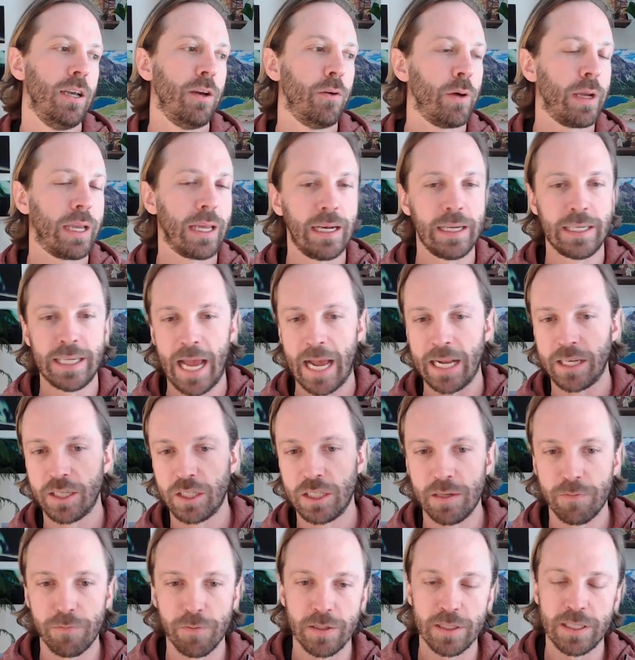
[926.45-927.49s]
we can attach
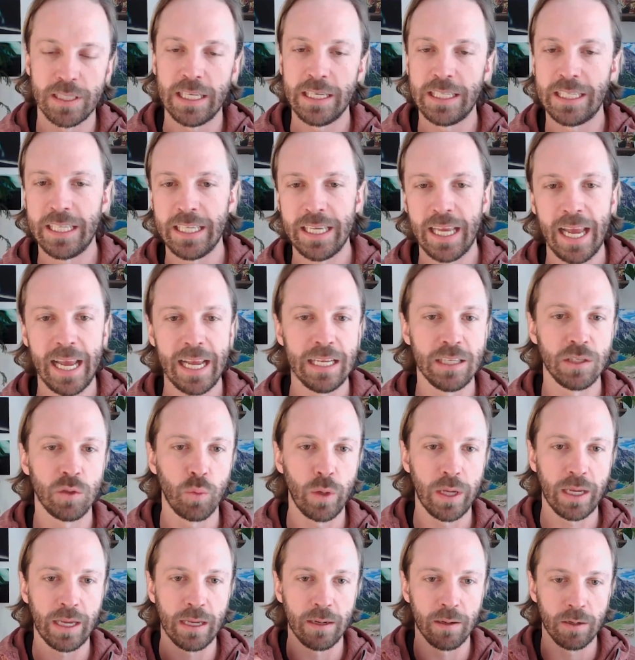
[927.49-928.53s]
different CTAs,
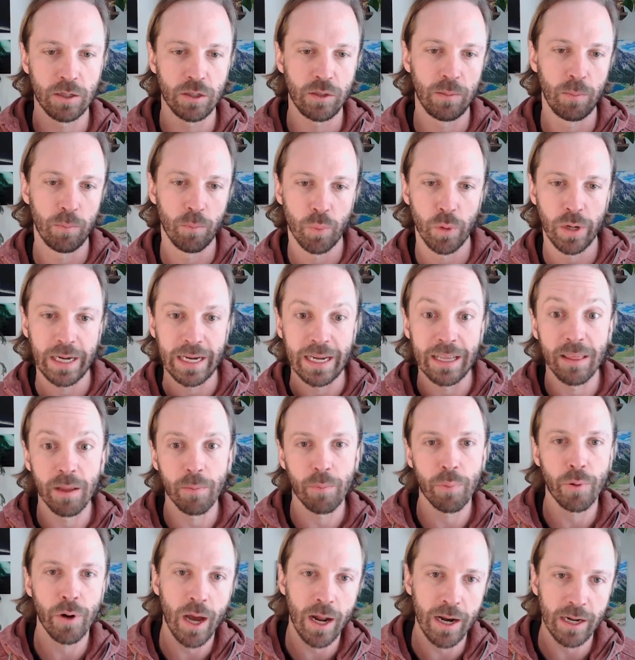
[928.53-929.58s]
we can bring in the
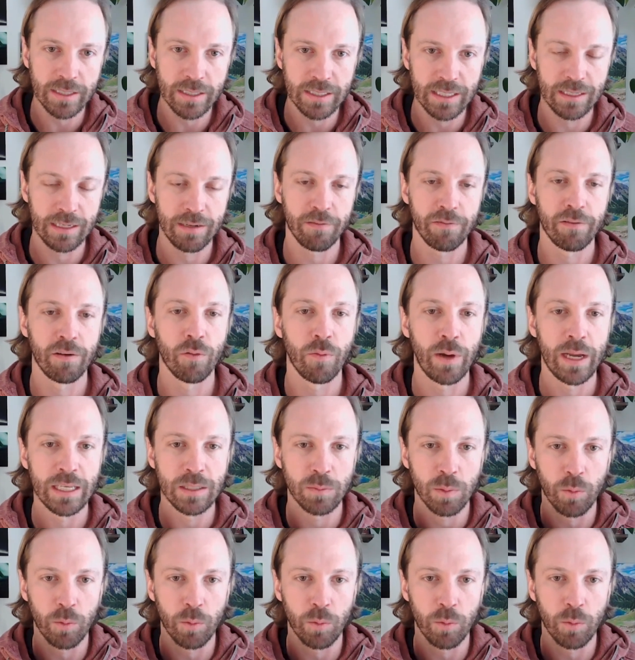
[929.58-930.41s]
product in different ways.